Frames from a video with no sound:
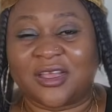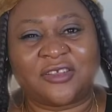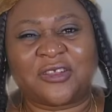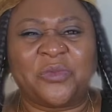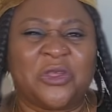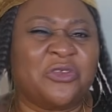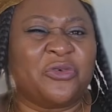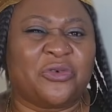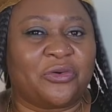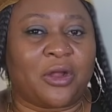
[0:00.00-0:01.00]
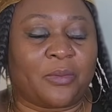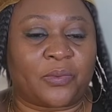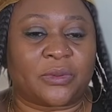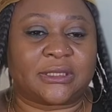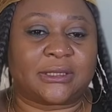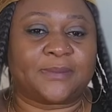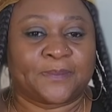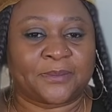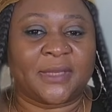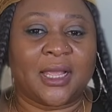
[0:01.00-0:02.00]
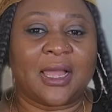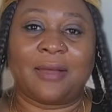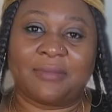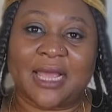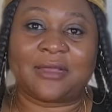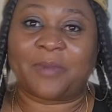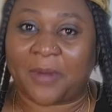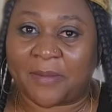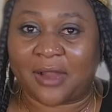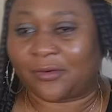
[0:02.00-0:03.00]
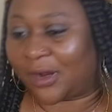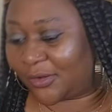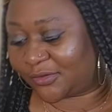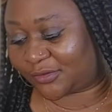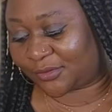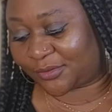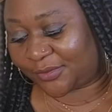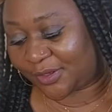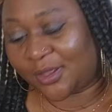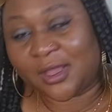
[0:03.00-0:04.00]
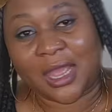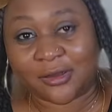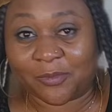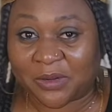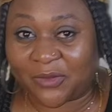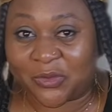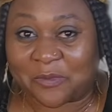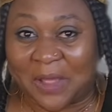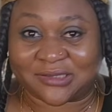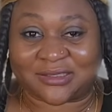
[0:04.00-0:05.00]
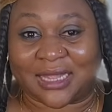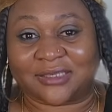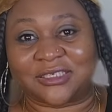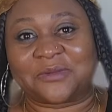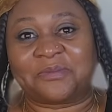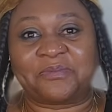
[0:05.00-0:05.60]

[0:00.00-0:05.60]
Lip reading: Something you grew up with. I'm like Baba Marwa also. I don't play with my starch,